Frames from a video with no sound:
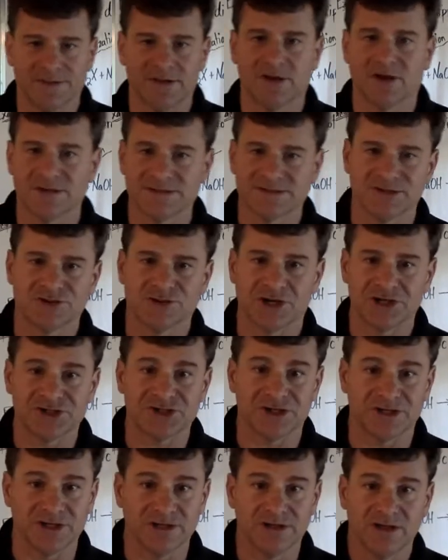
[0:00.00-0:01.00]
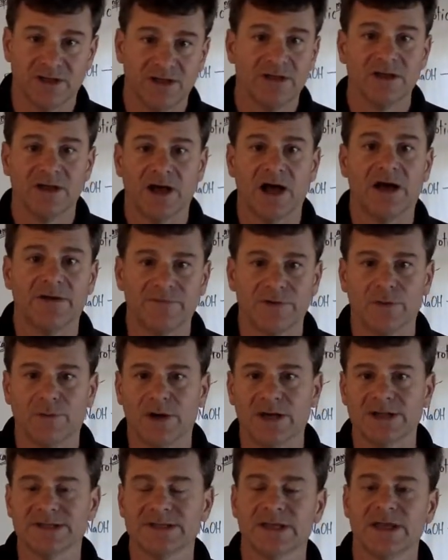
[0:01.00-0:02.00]
the concentration of it
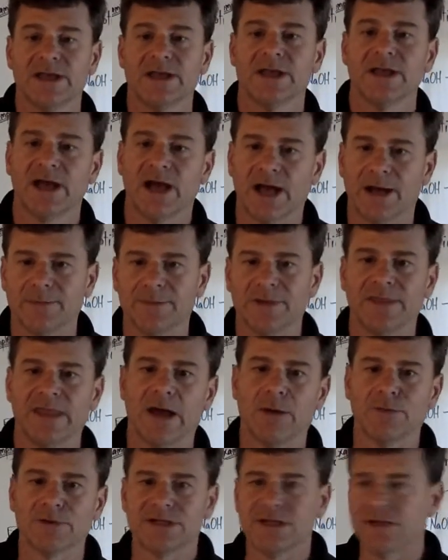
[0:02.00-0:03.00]
was, and that would